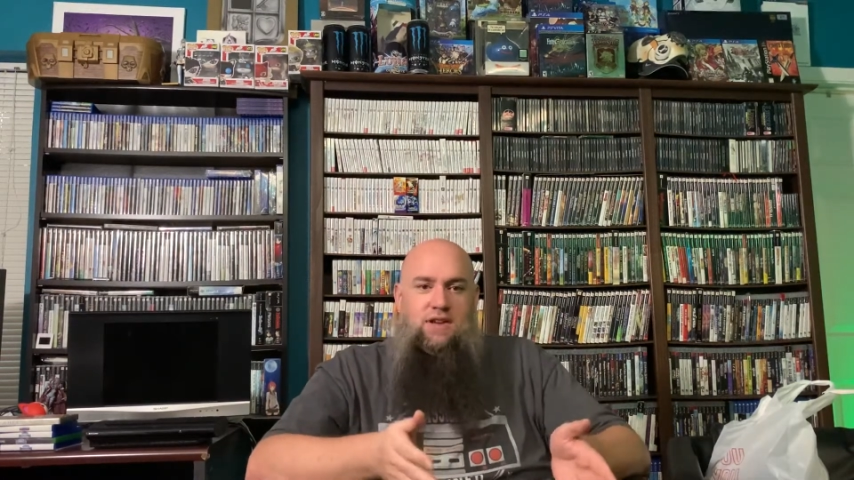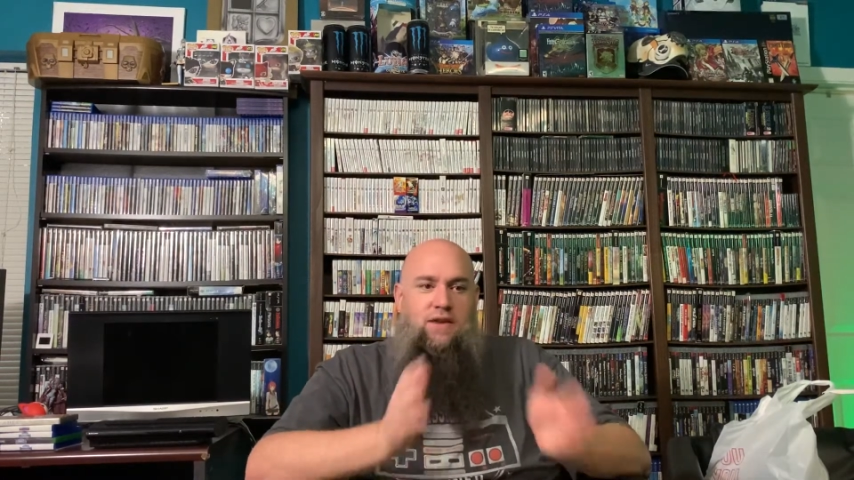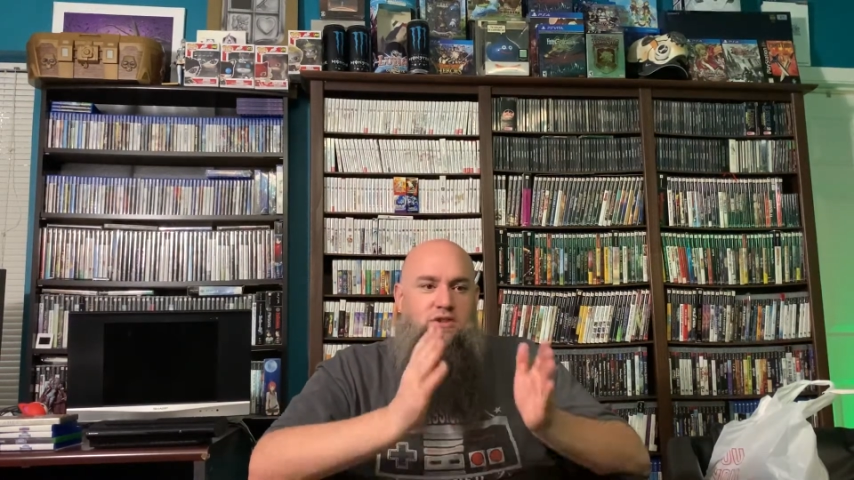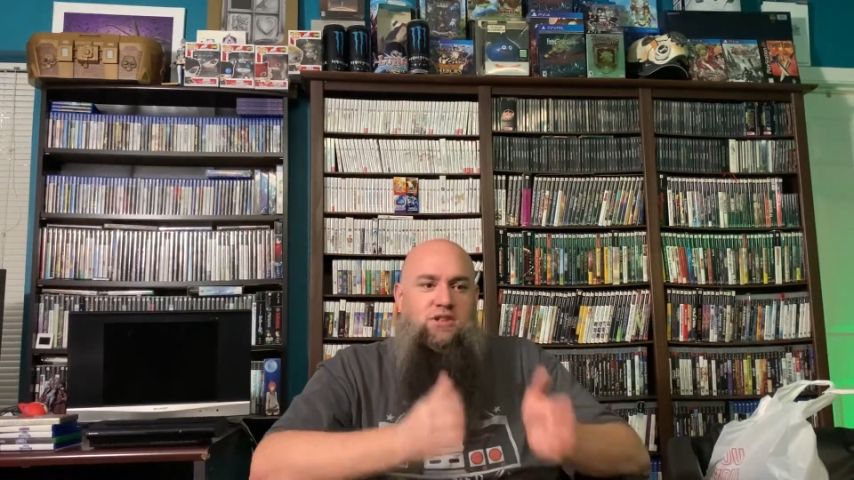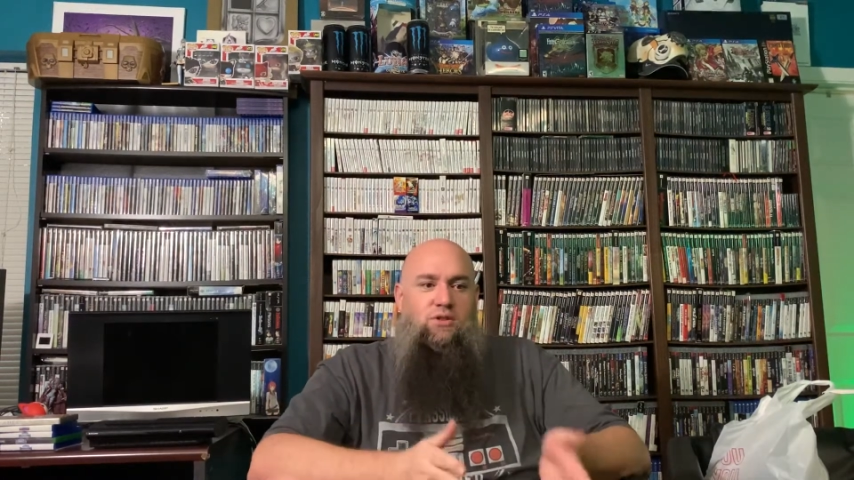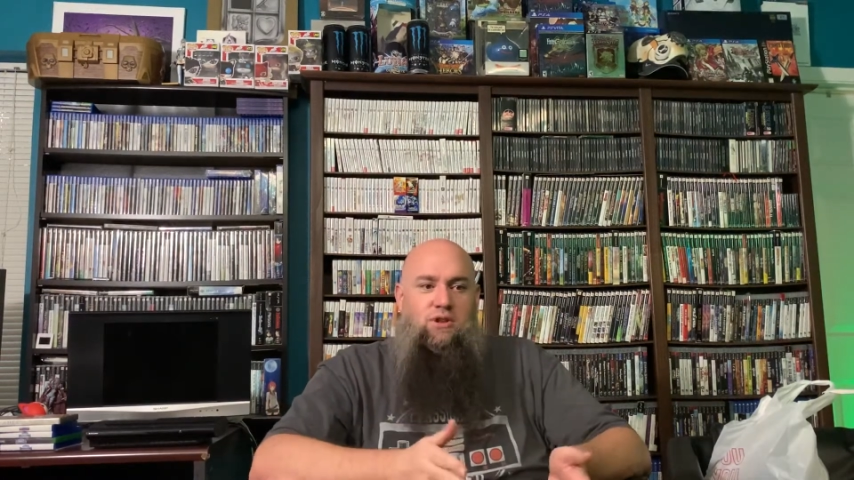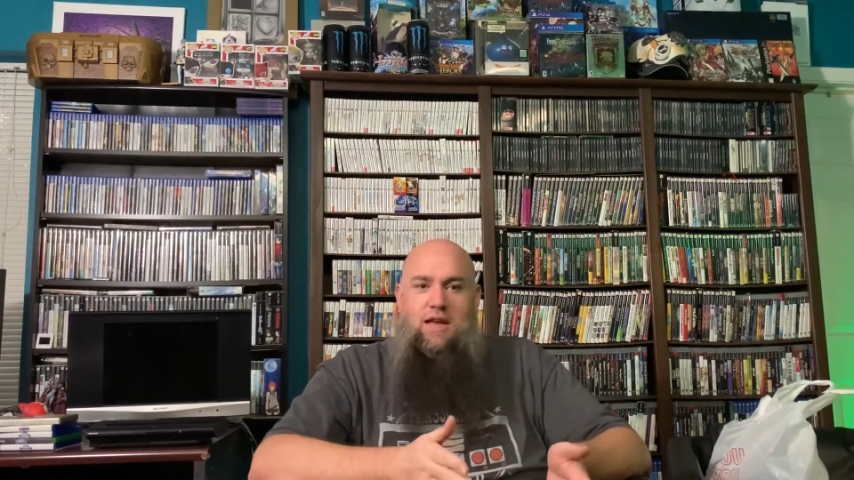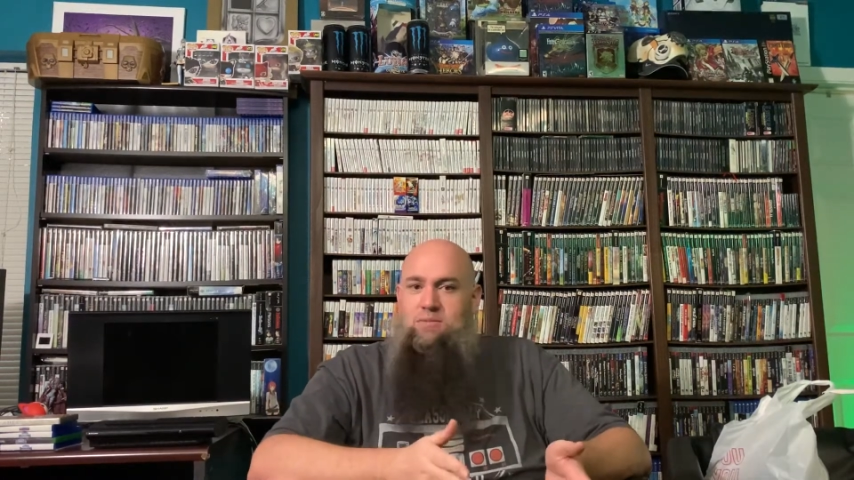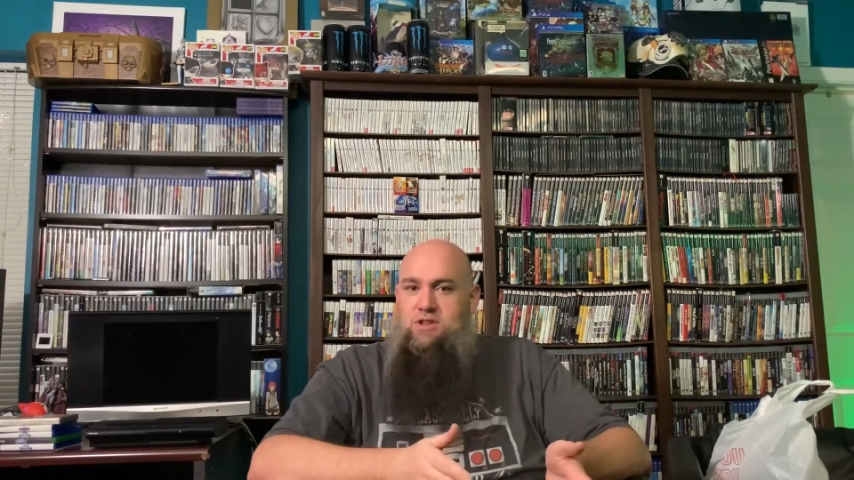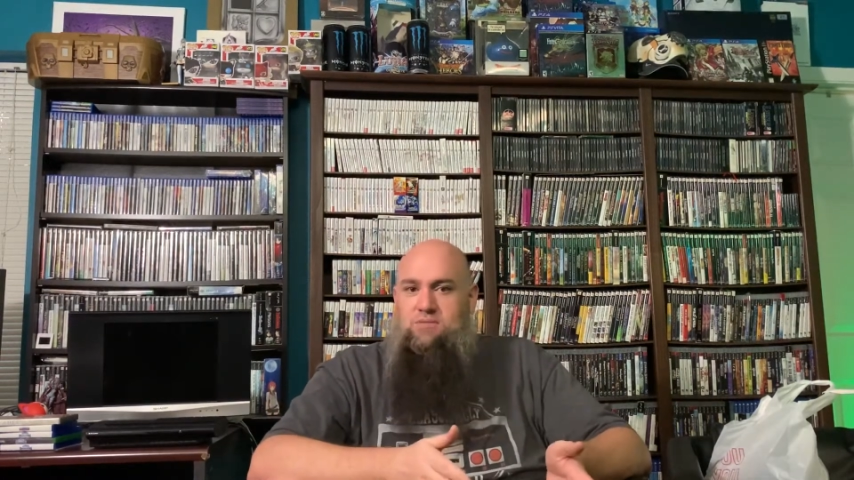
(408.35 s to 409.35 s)
every single
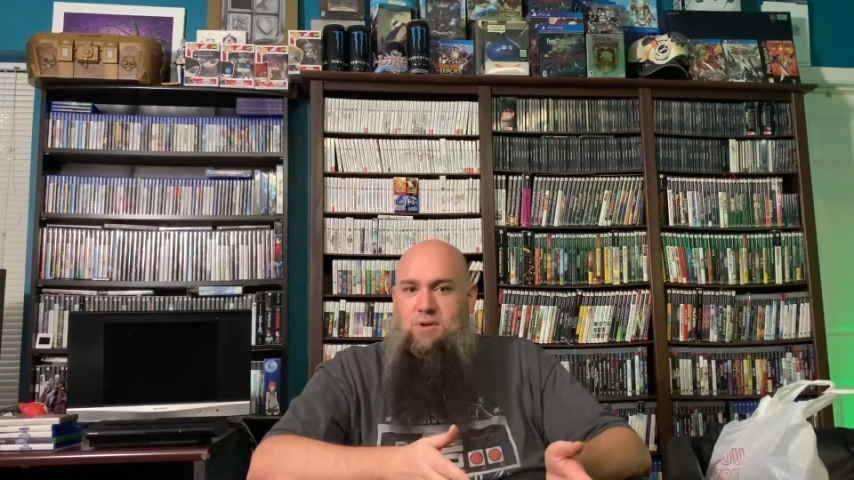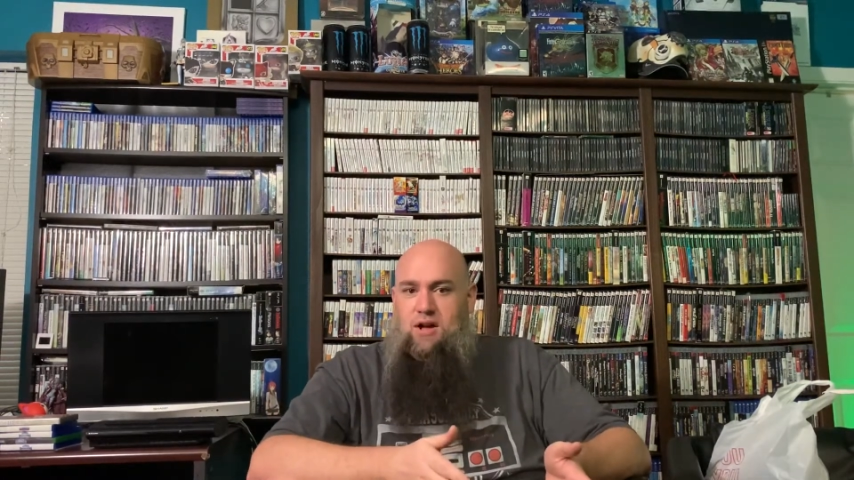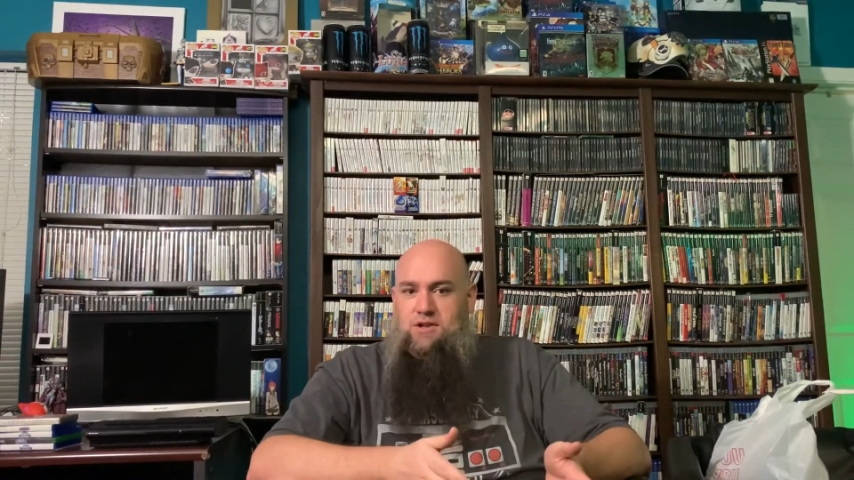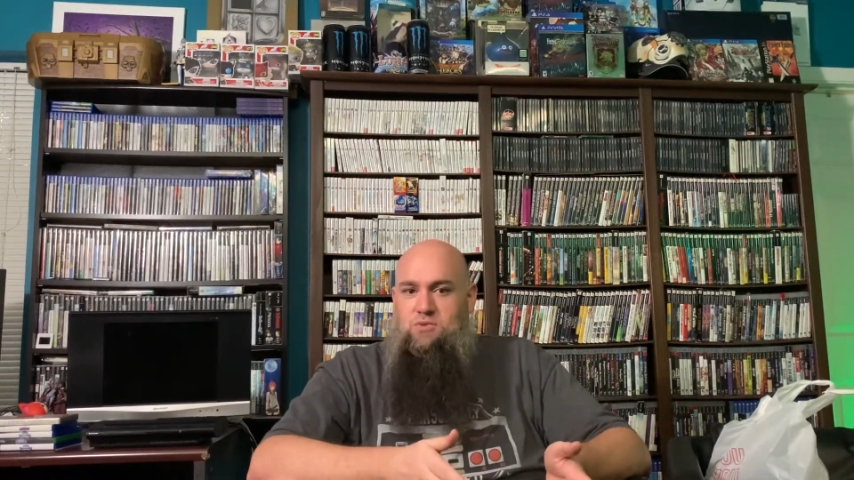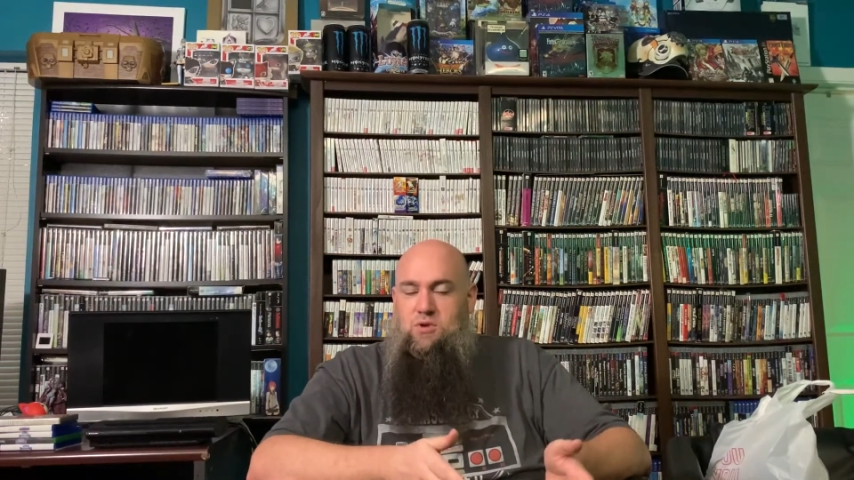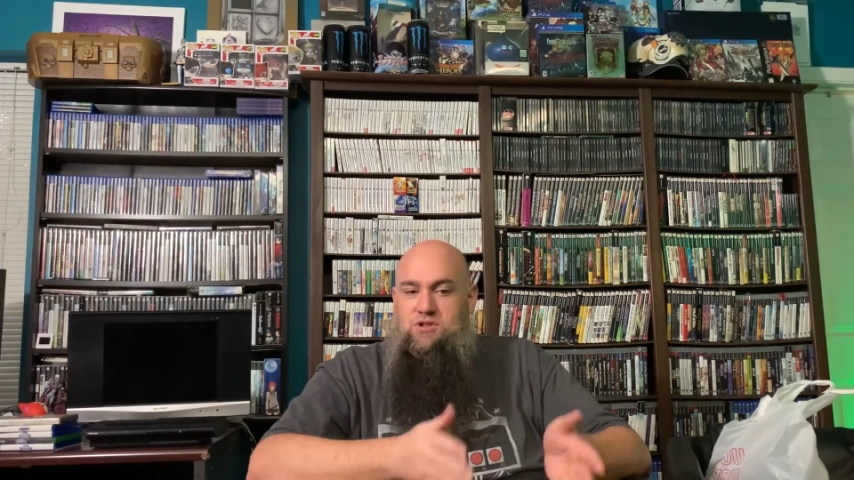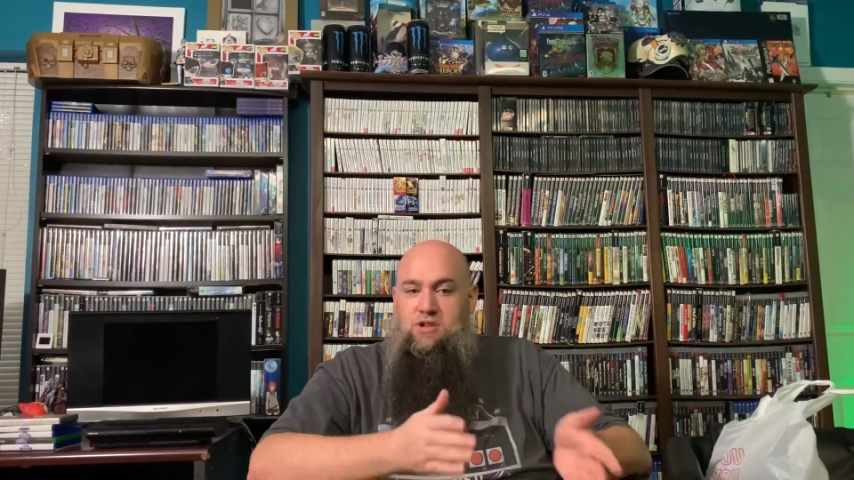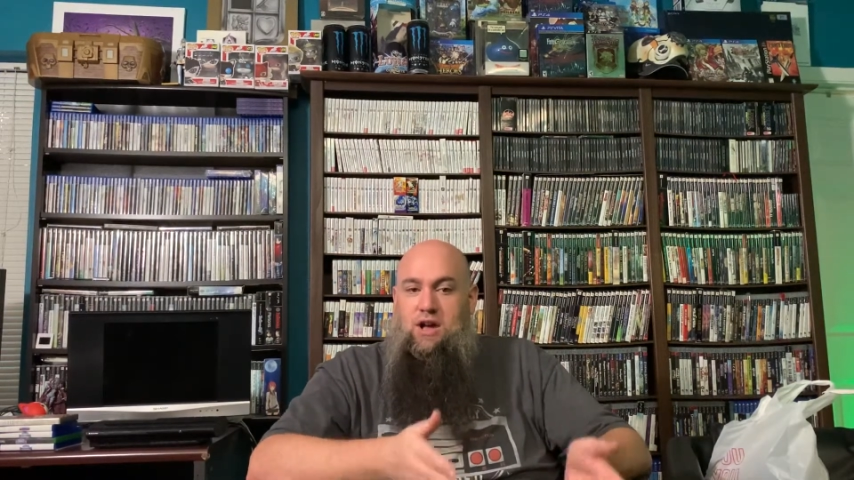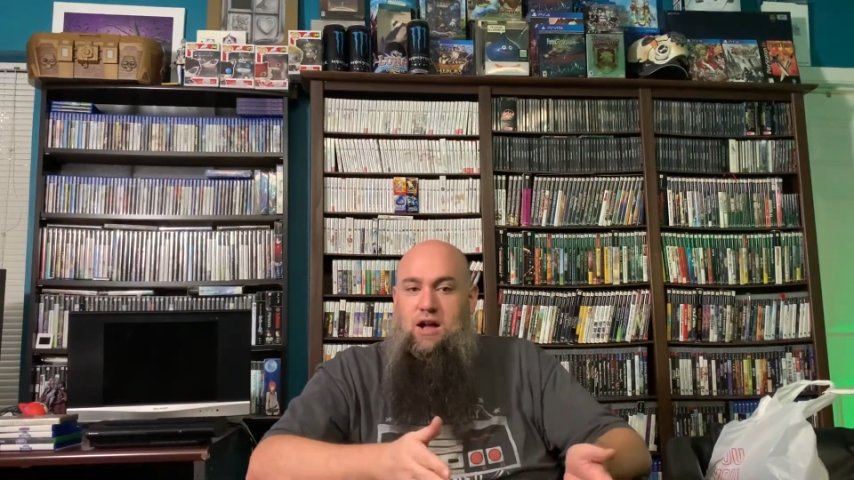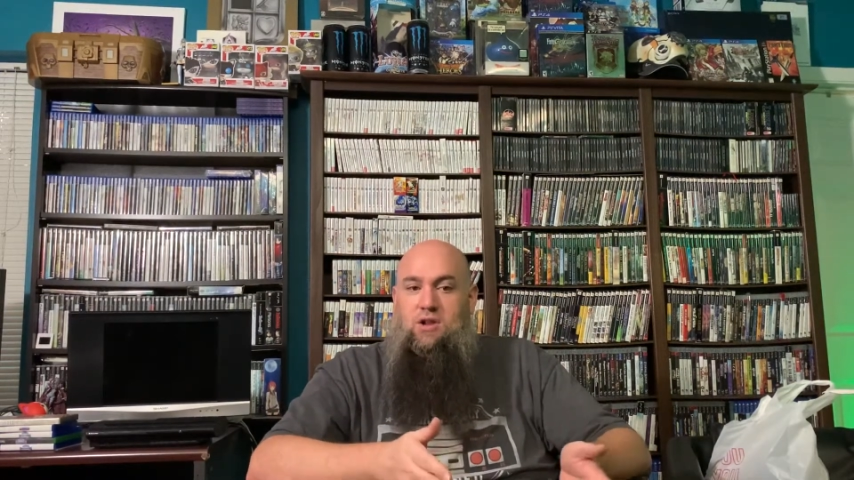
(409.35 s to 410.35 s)
game in this box was
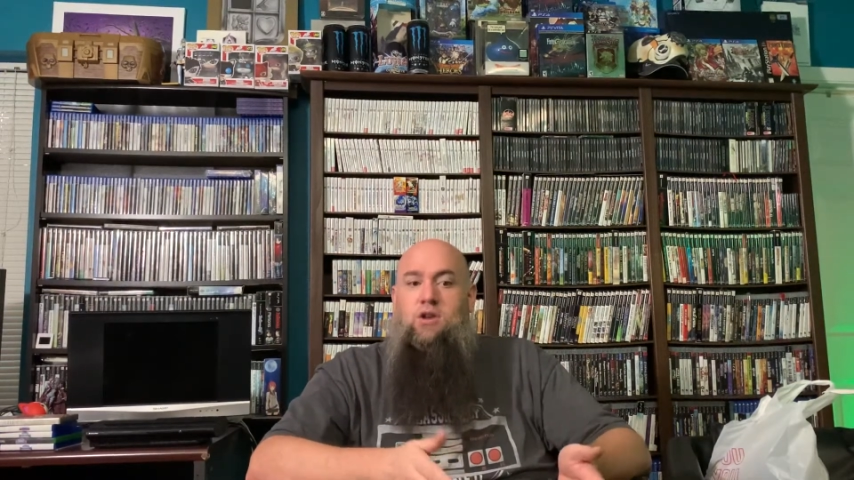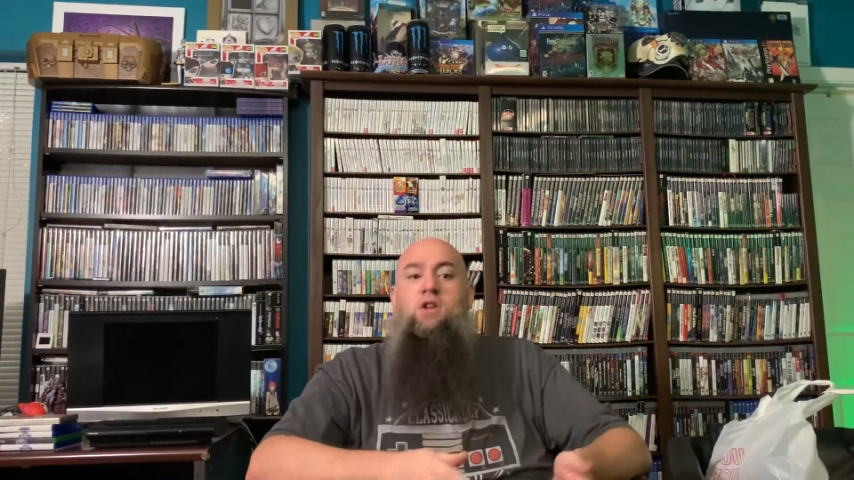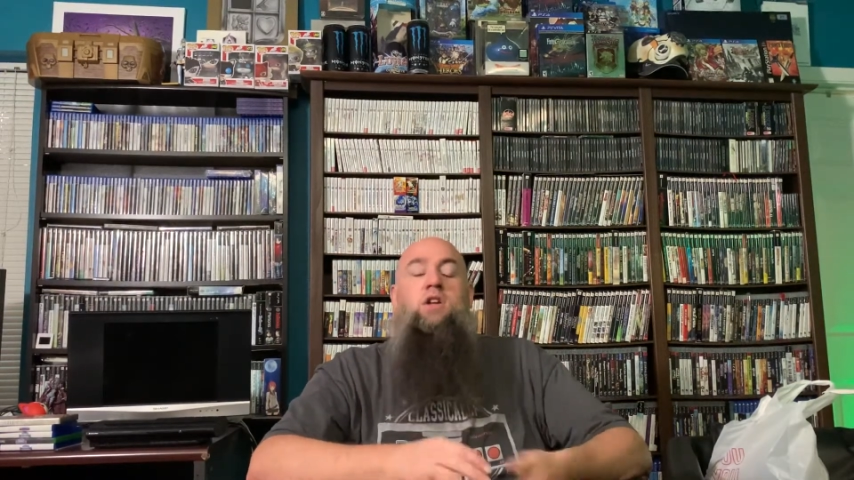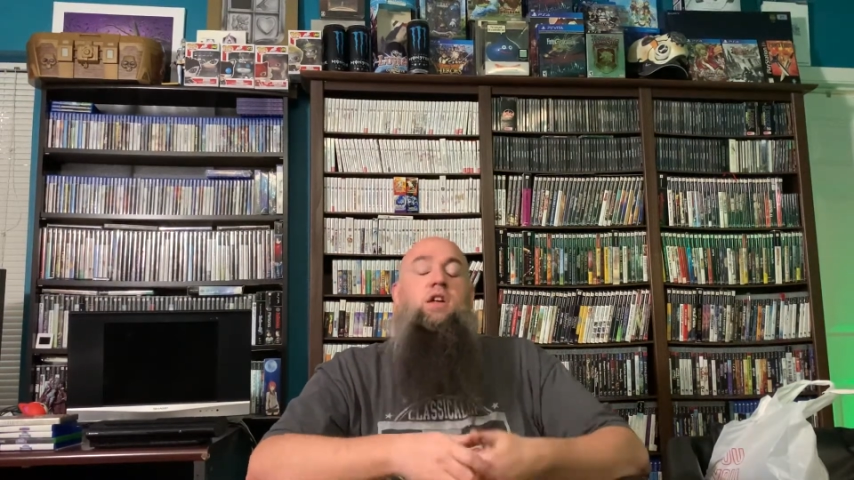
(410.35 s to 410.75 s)
$1.